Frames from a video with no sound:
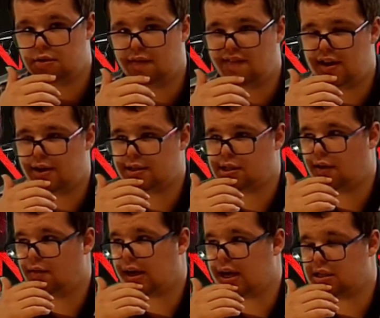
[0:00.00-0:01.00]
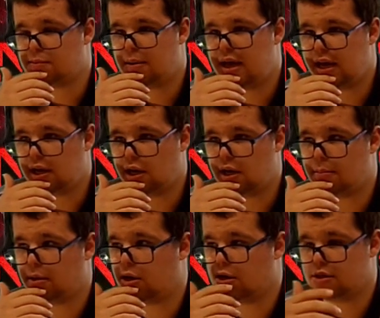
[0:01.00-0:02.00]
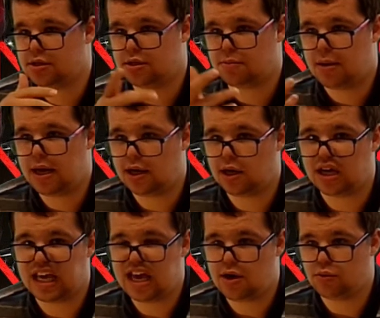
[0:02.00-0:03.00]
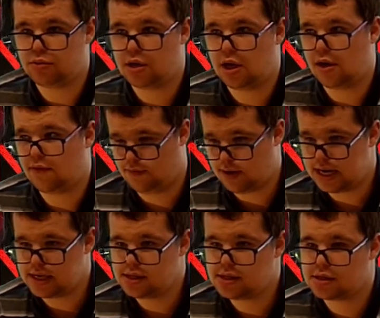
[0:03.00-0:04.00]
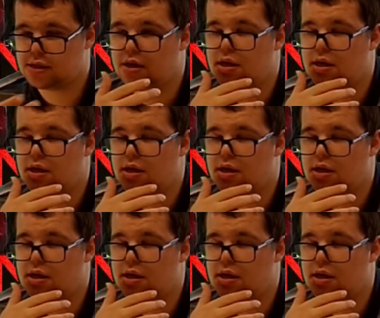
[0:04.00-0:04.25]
defend herself against Piglet because Piglet killed her friends.